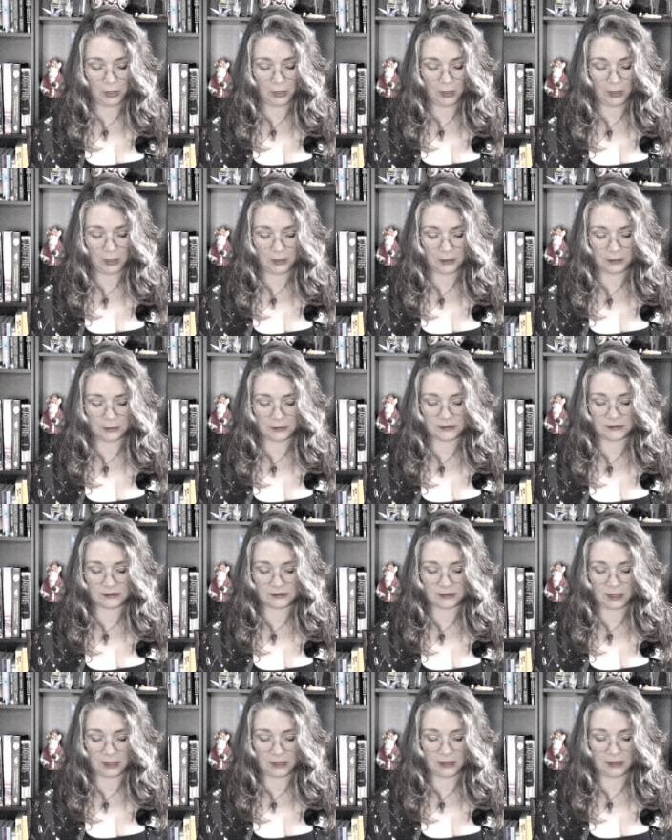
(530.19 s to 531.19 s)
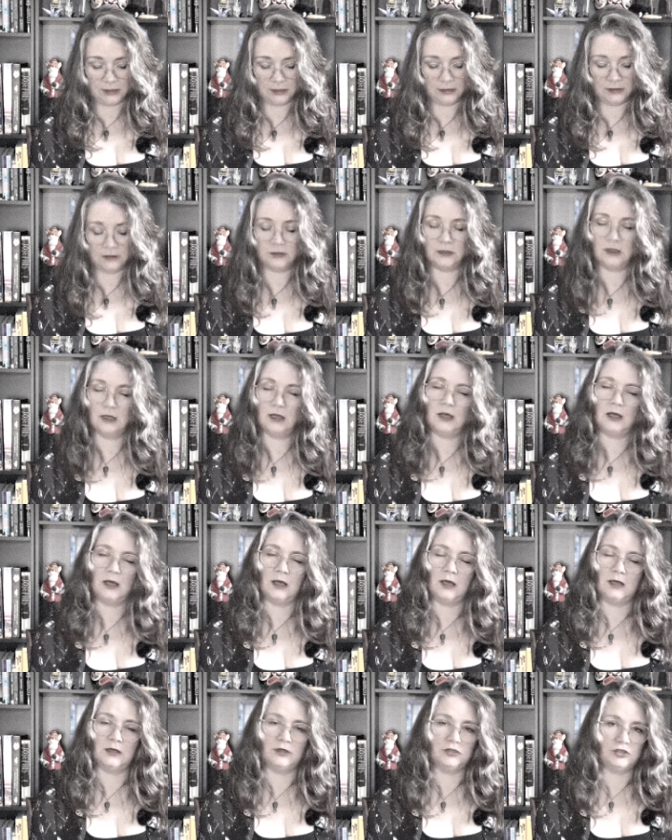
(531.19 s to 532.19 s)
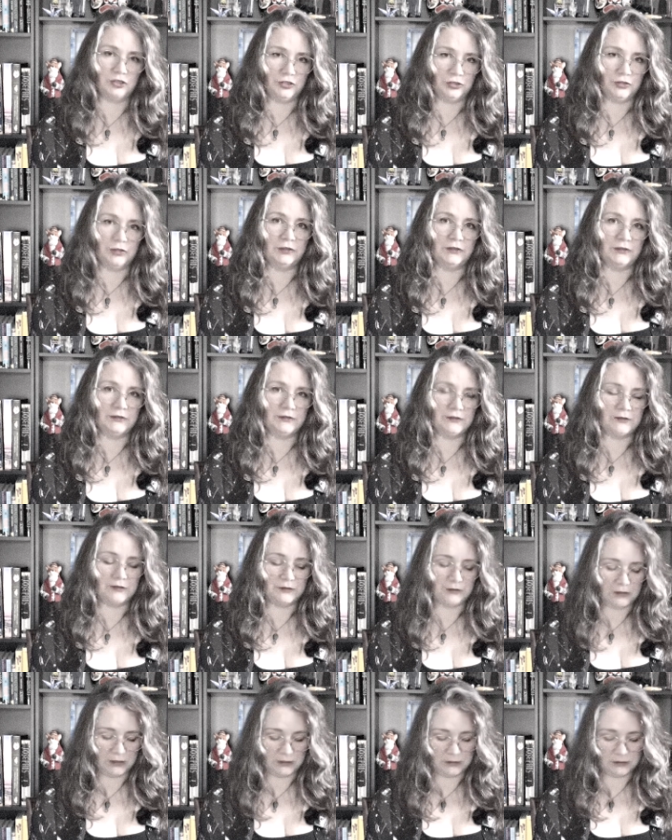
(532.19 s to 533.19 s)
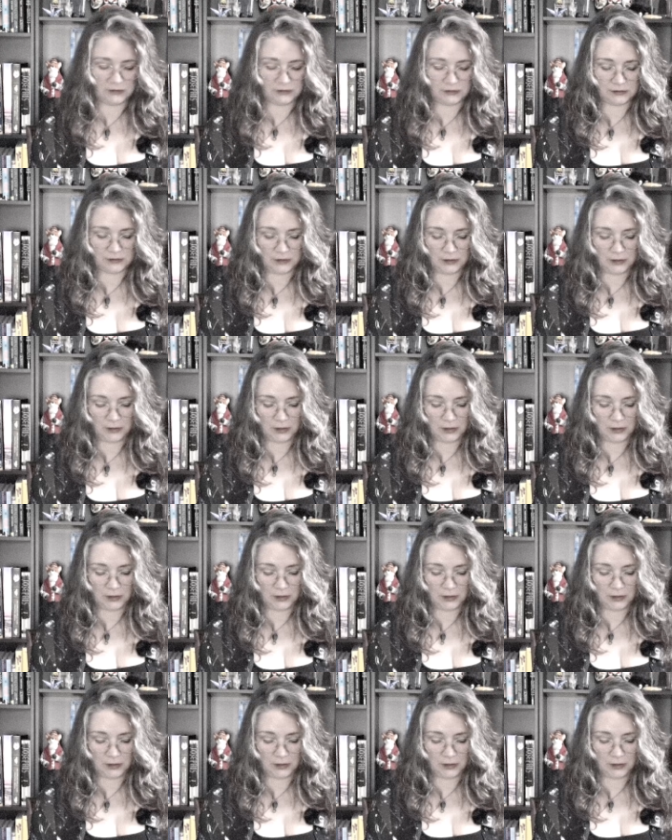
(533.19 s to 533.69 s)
I decided I should, since